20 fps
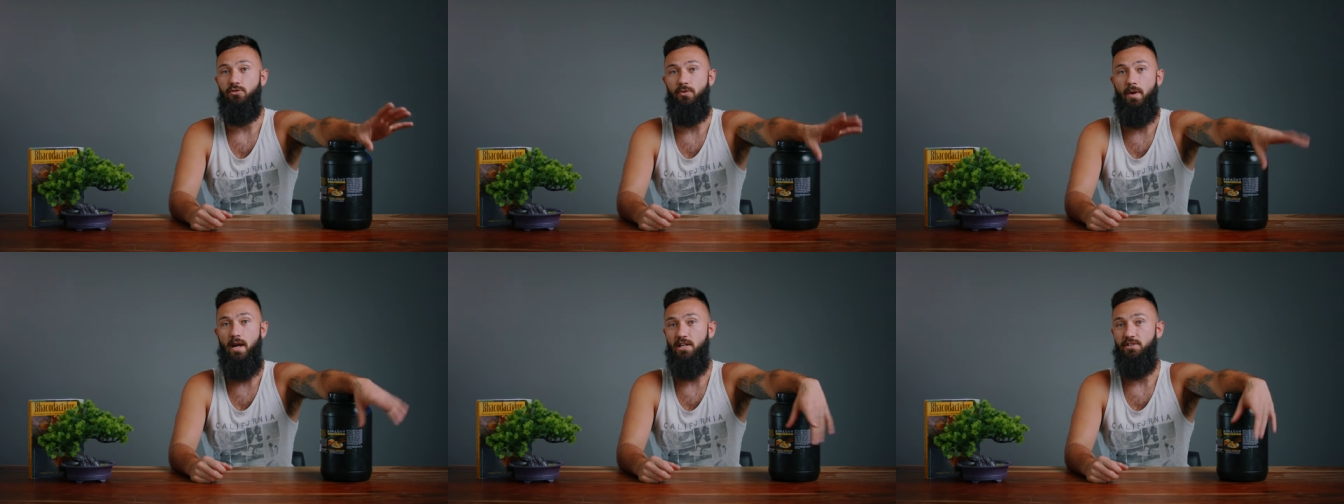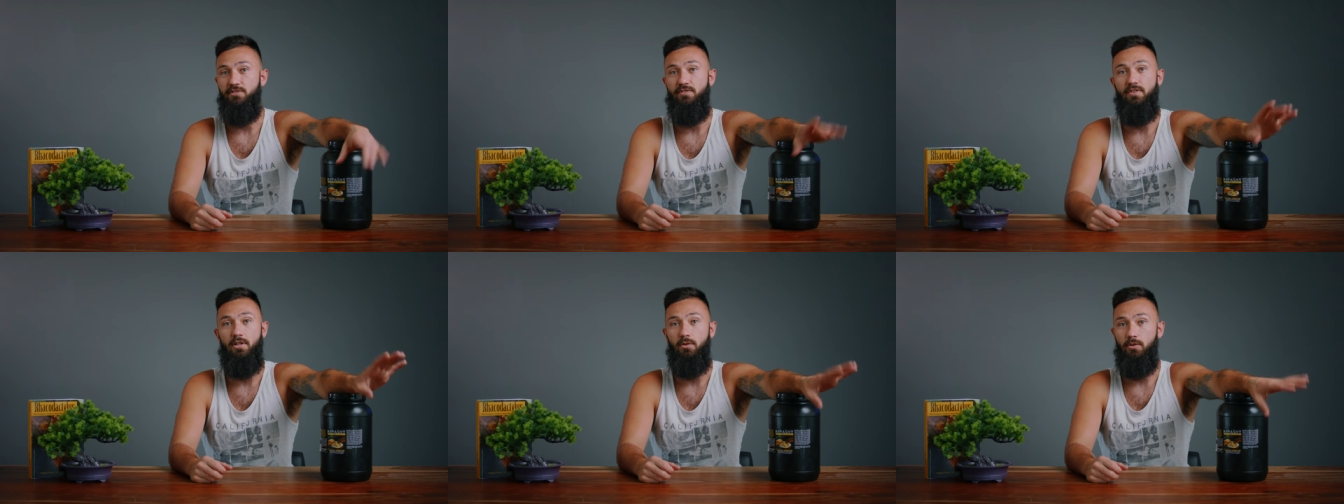
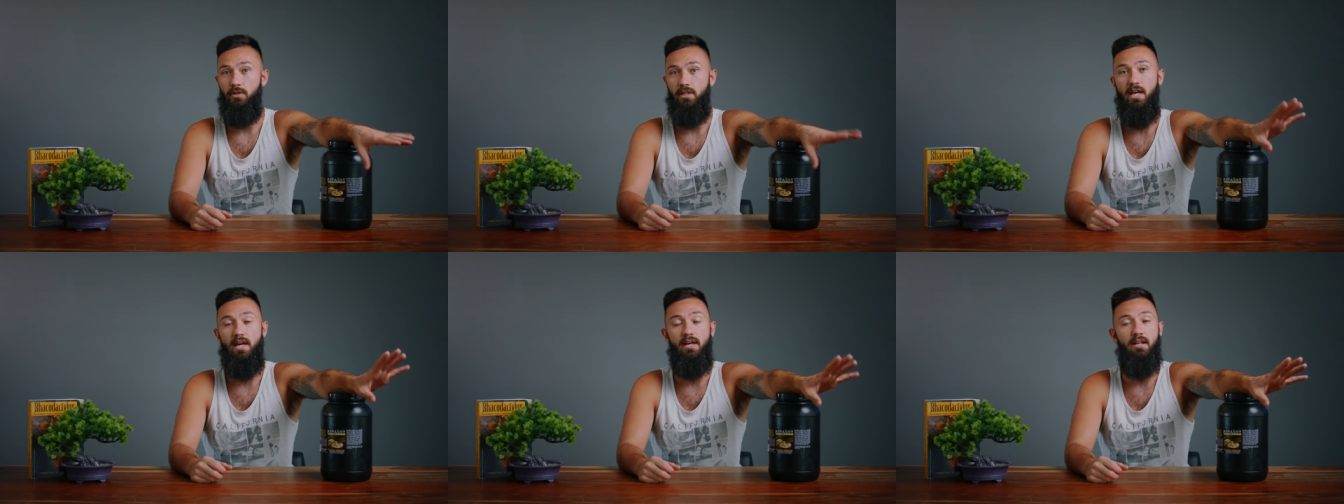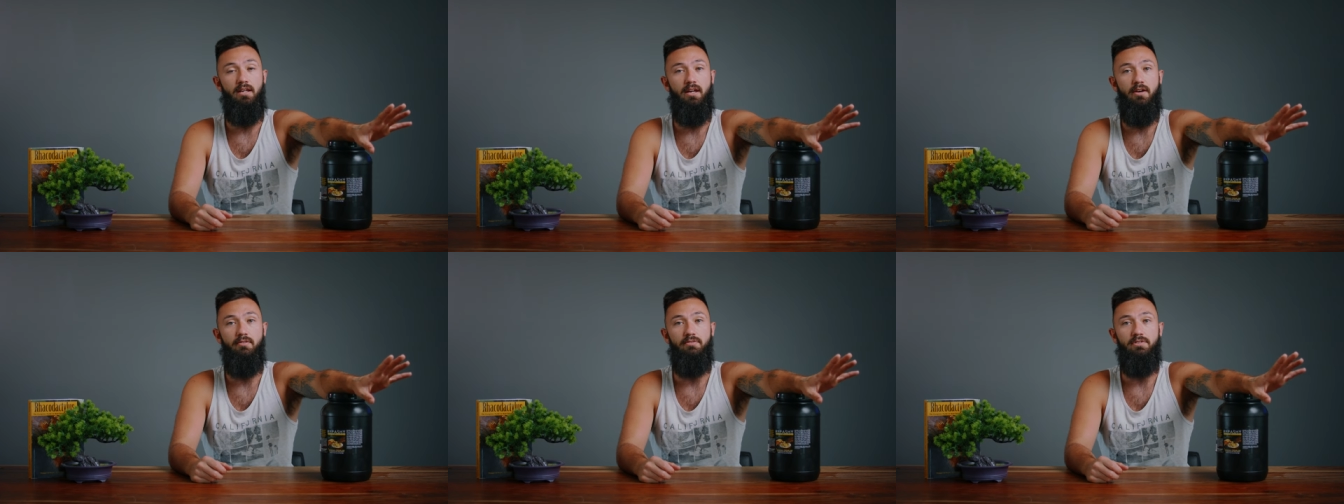grass fed,
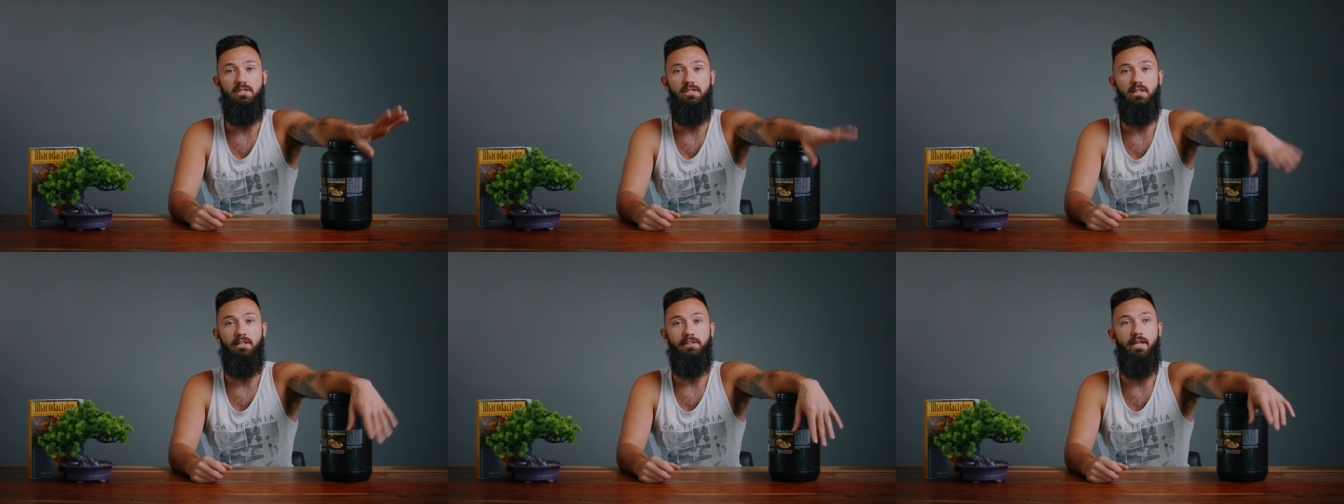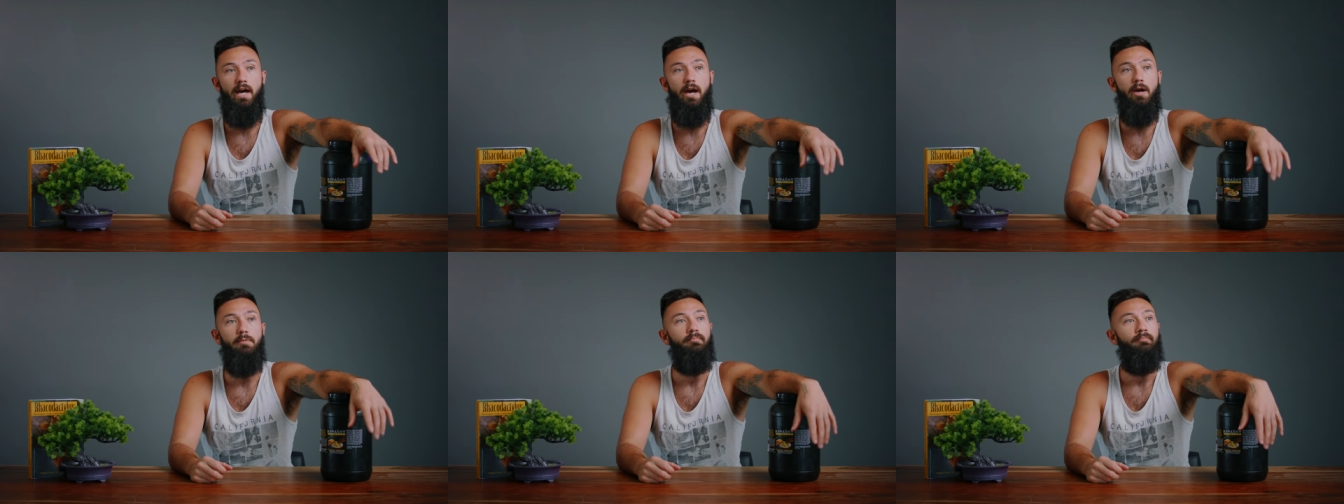organic, everything like
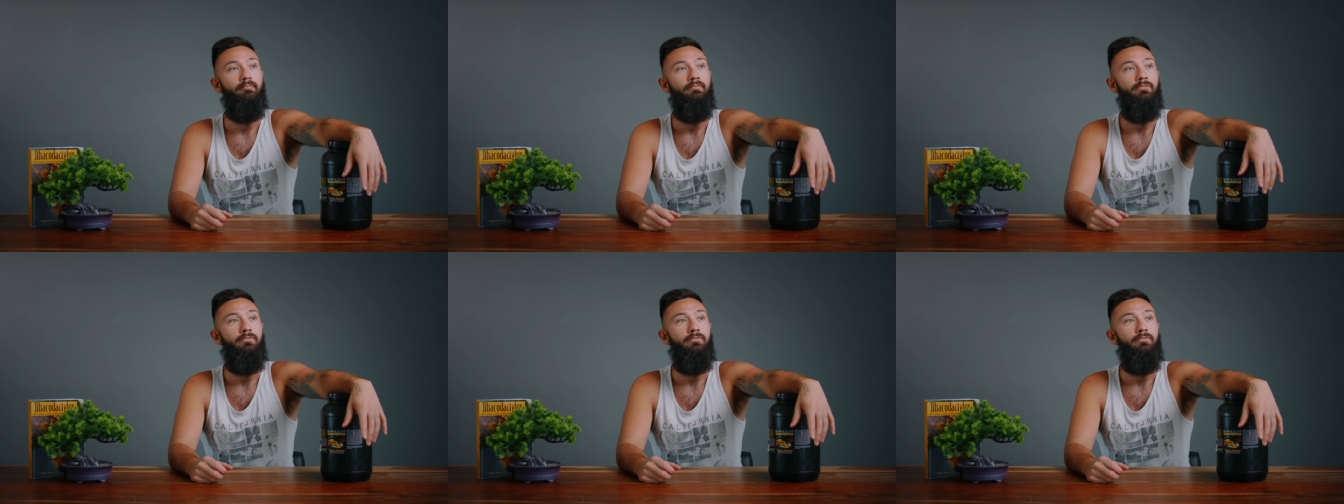that.